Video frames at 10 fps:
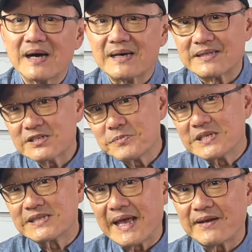This
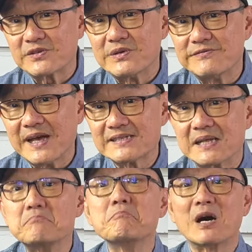means they have to invest
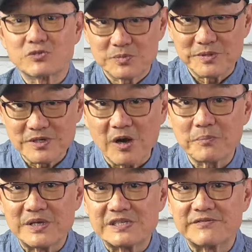in multiple
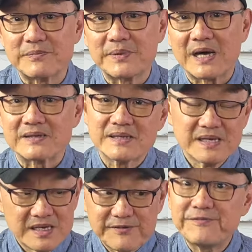copies of about
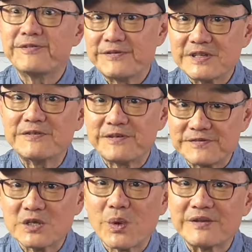
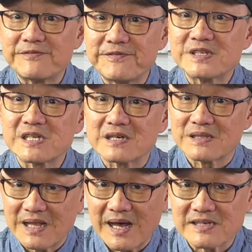50-51 physical
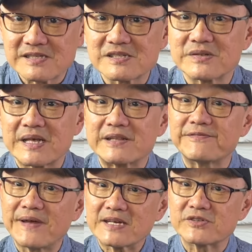lasts so that the
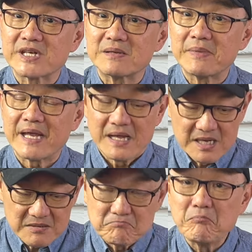factory can make
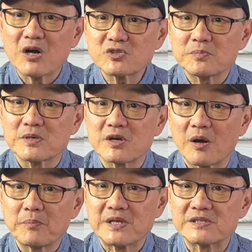multiple
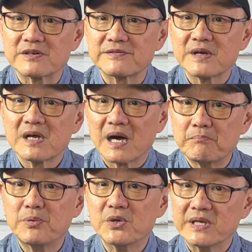copies of a
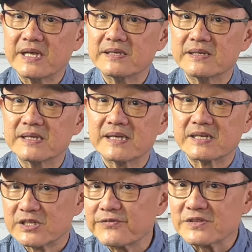boot in a
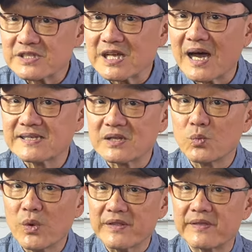different size
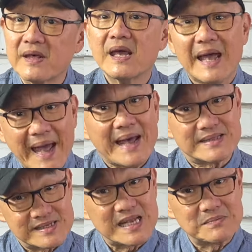and width at
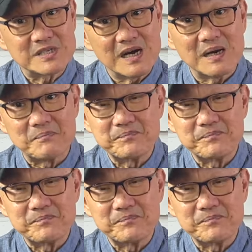the same time.